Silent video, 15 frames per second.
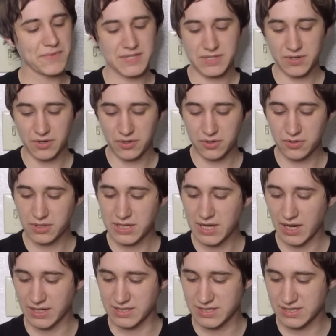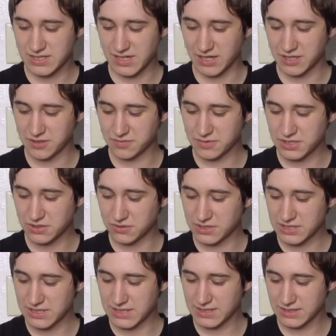So yes, I am so
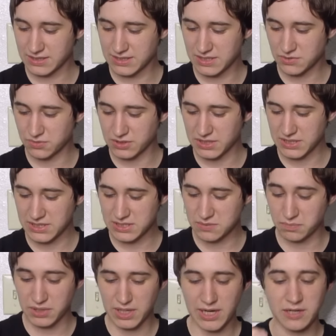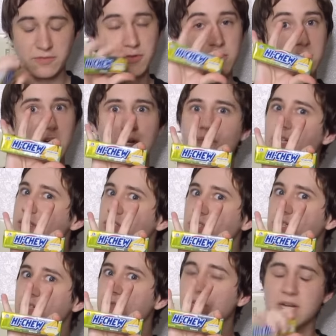excited. This one is banana flavor. I've
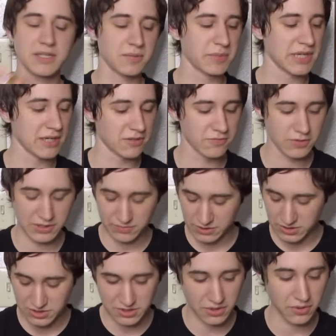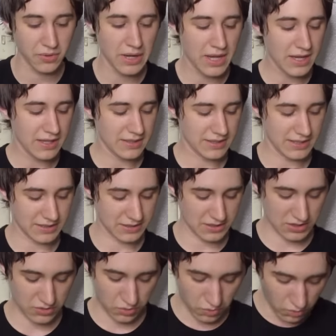actually never had the banana flavor, so that
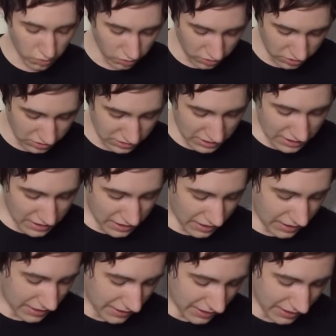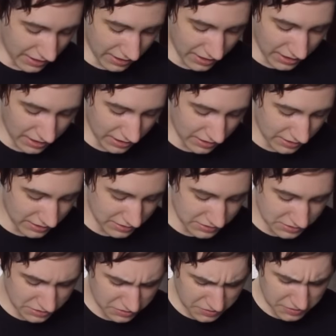is cool.
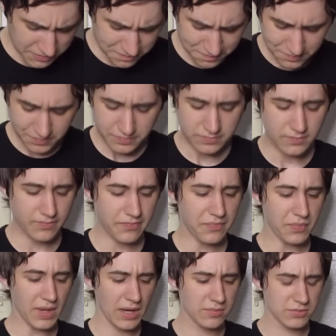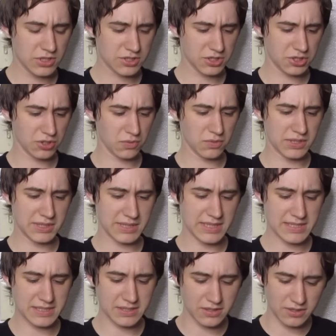And I'm not sure what
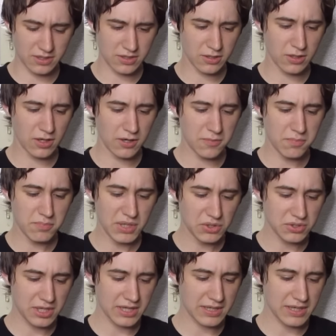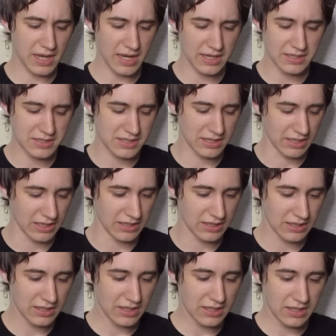these are. Milk candy.
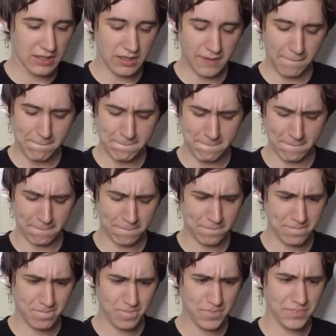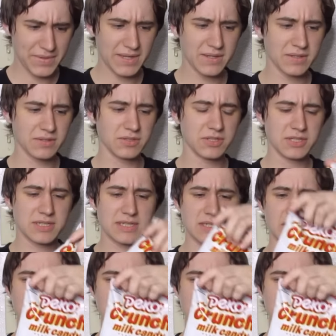Hmm. It looks